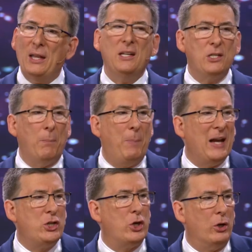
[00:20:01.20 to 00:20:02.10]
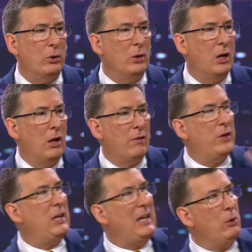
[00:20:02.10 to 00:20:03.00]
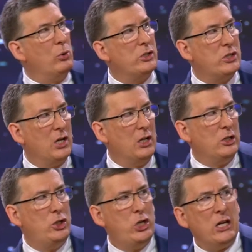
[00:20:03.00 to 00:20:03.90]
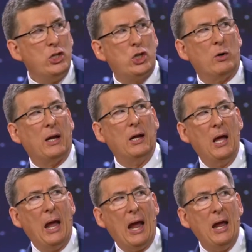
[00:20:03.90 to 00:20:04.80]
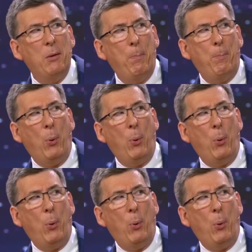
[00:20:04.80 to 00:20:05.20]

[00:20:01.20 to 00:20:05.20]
willing to bet you that he was gesturing and